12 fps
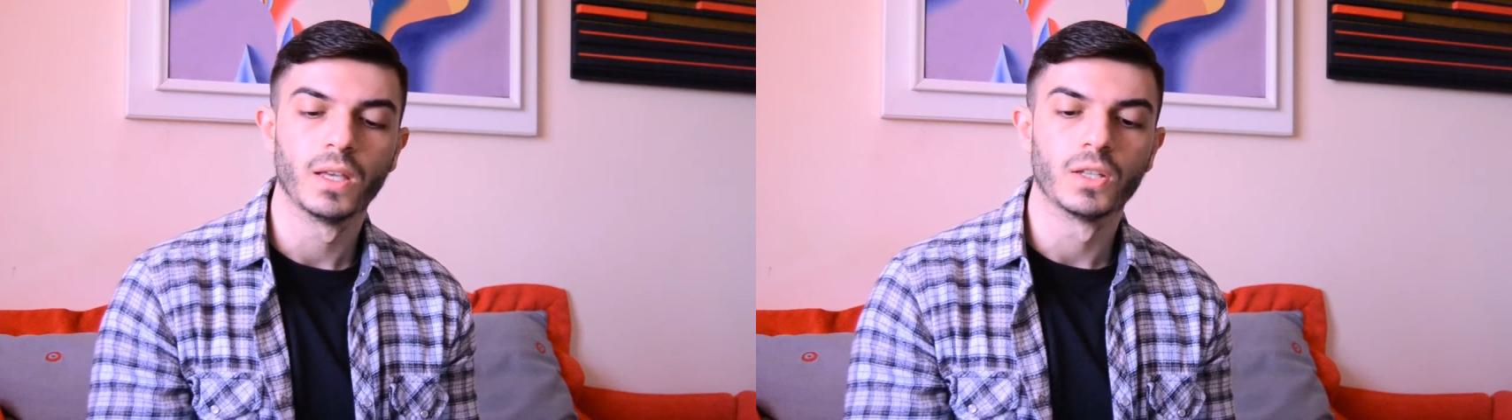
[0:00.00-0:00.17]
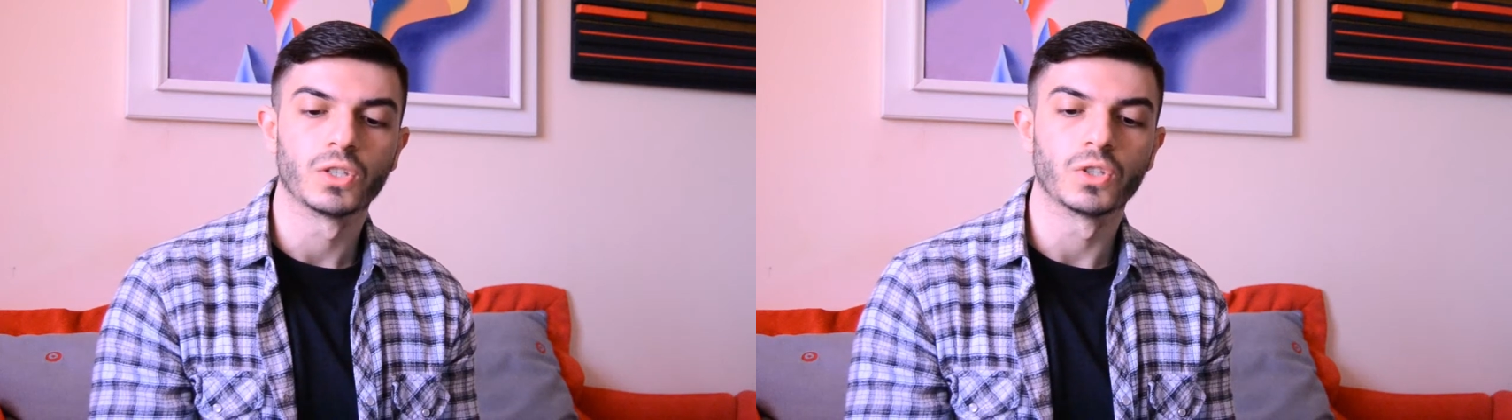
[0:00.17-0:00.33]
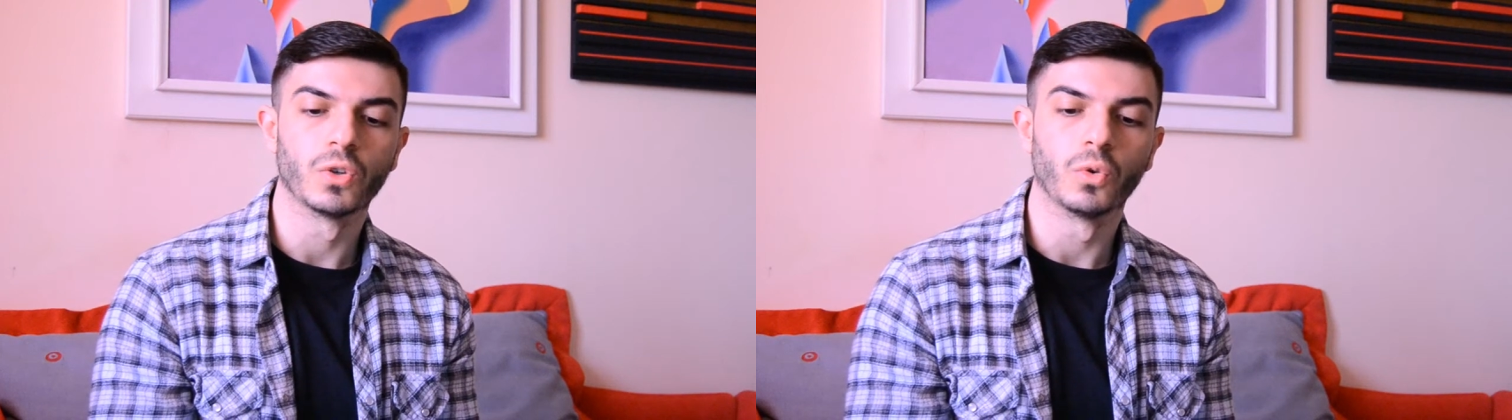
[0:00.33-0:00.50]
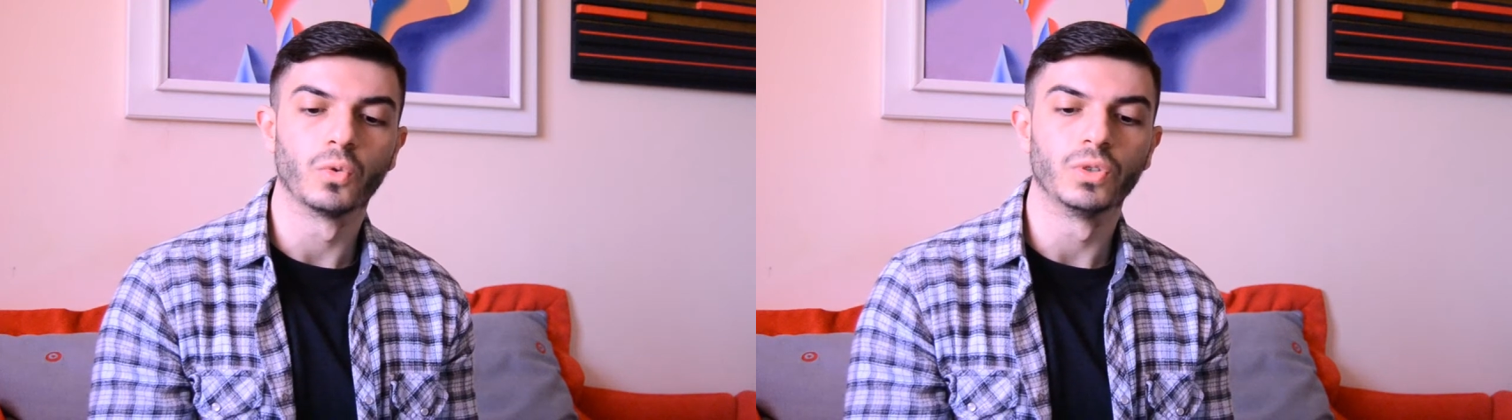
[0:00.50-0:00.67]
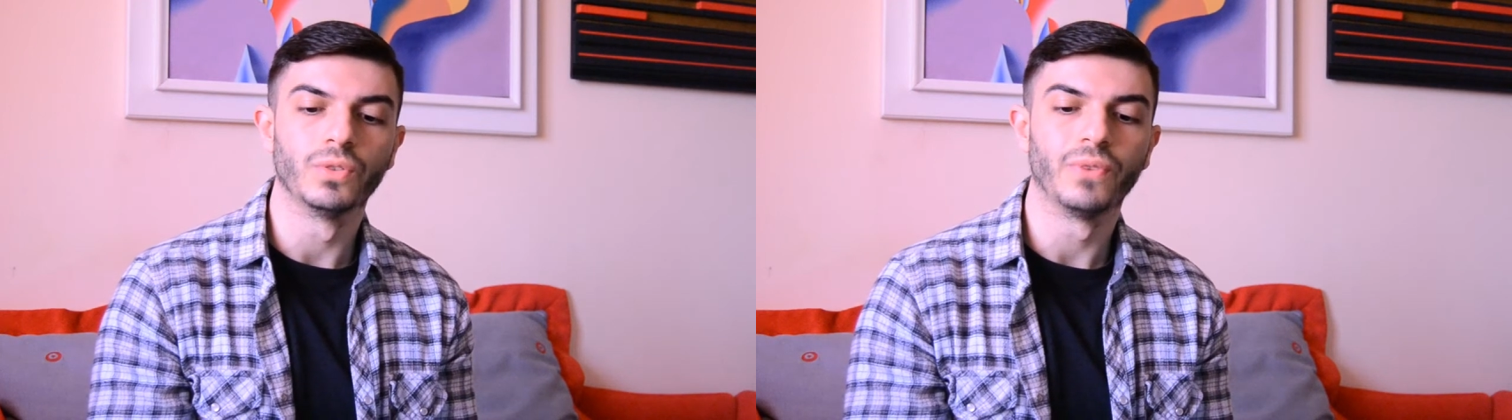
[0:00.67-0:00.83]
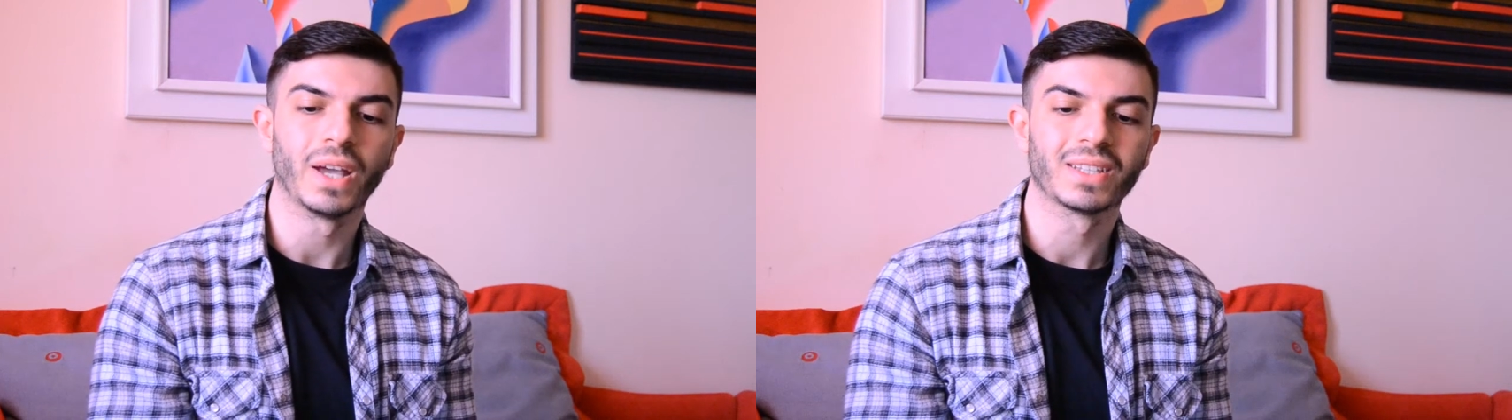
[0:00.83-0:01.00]
So
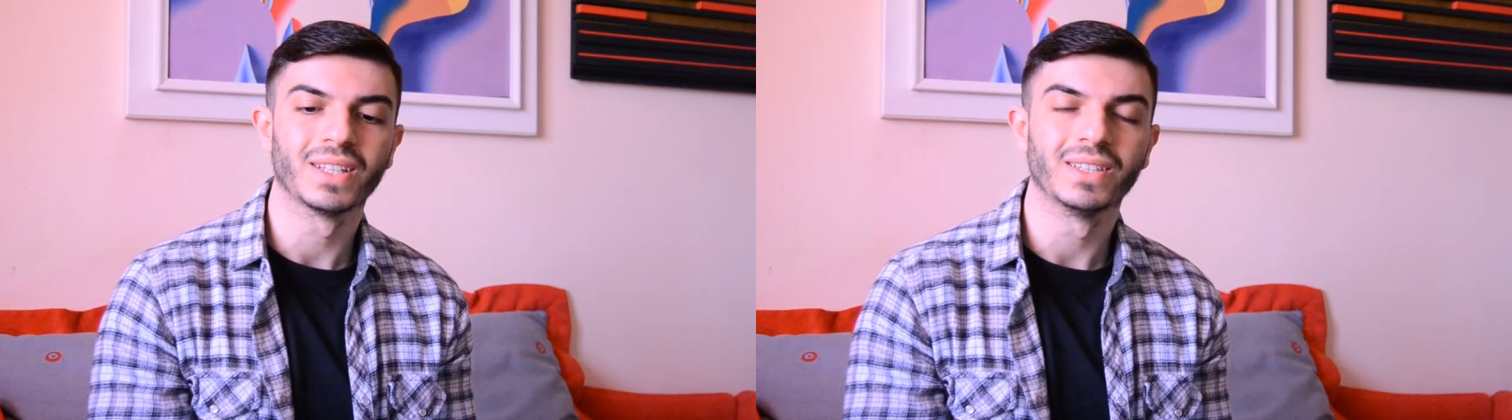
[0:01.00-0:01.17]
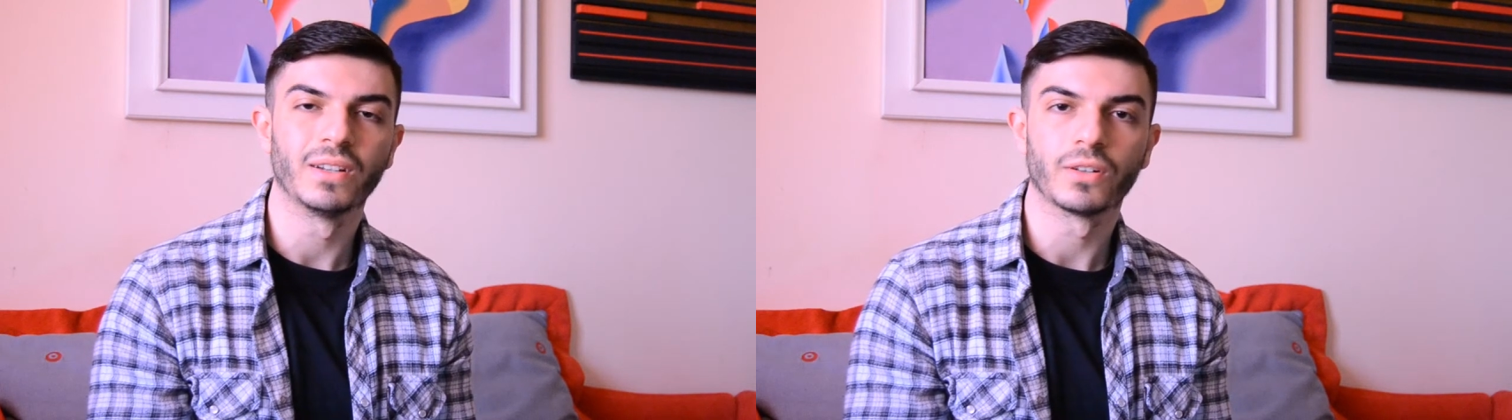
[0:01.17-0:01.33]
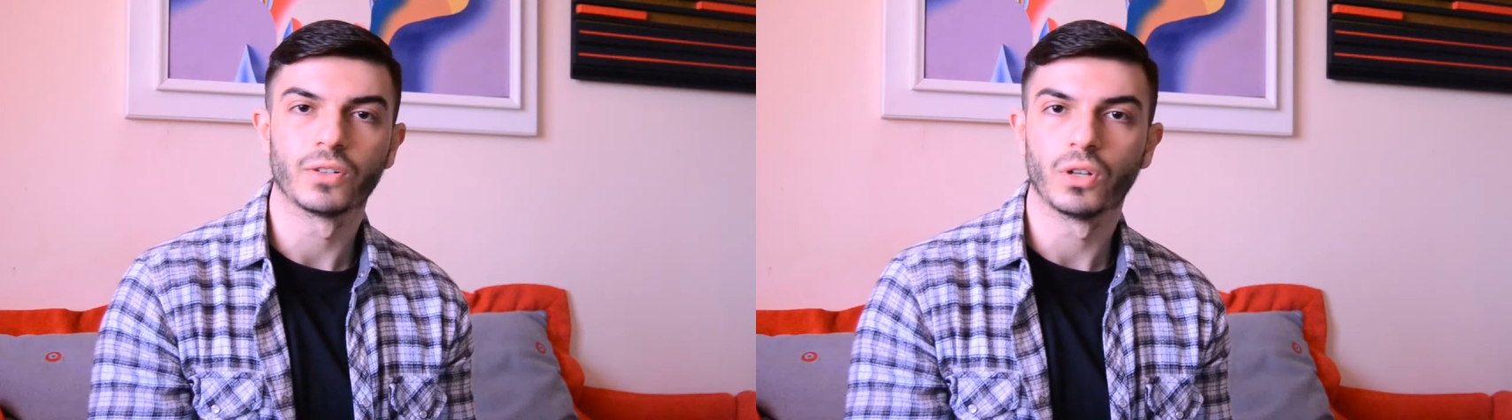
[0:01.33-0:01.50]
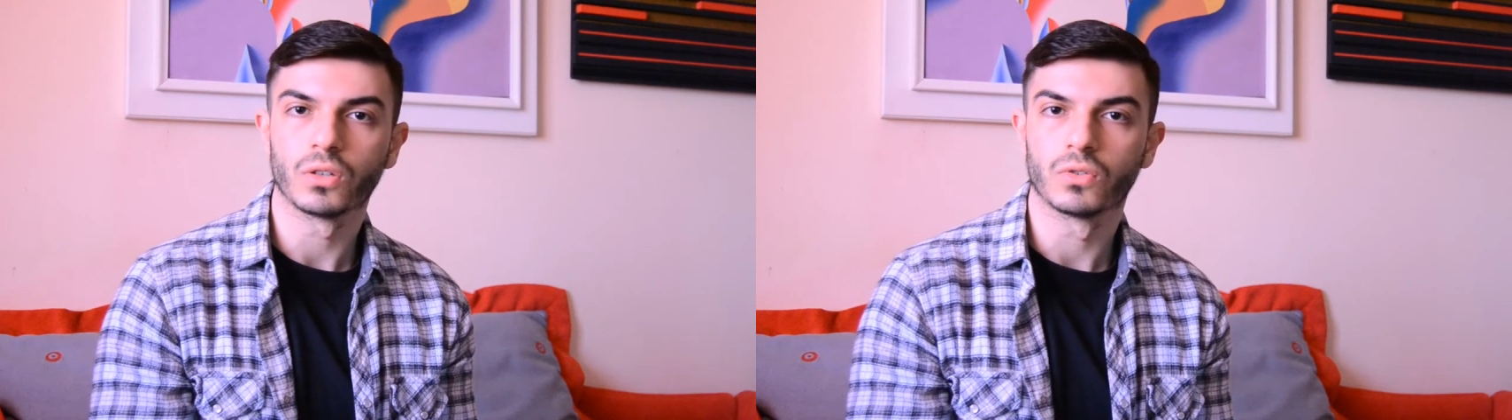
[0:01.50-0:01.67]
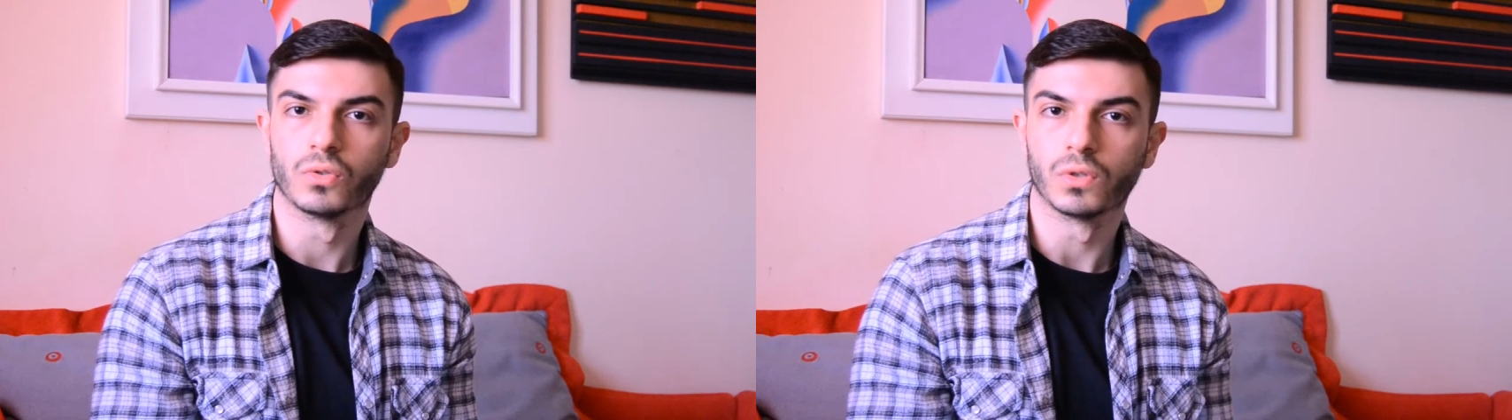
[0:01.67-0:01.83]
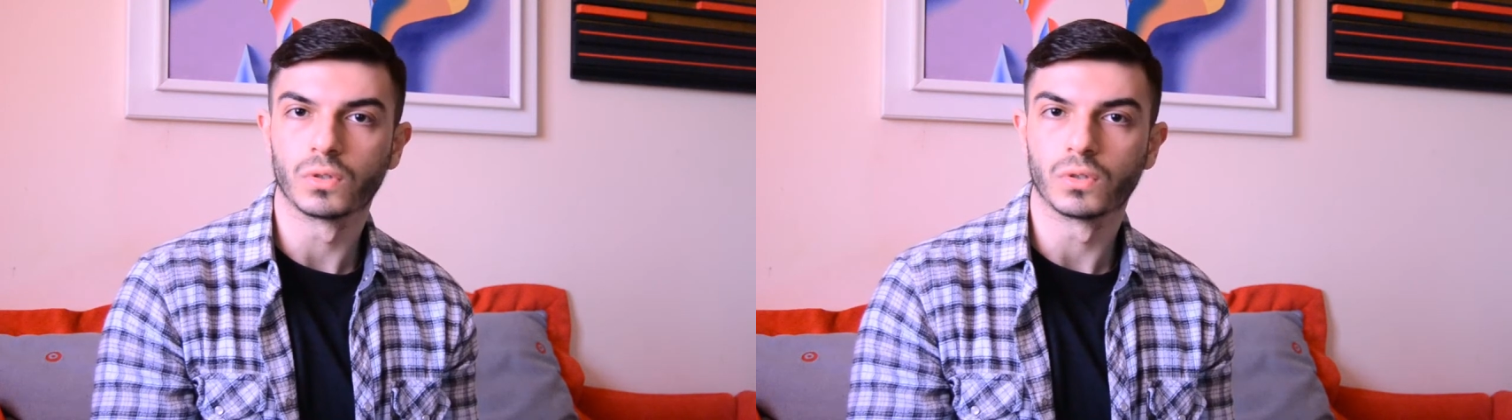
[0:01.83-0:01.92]
the fact that they are not too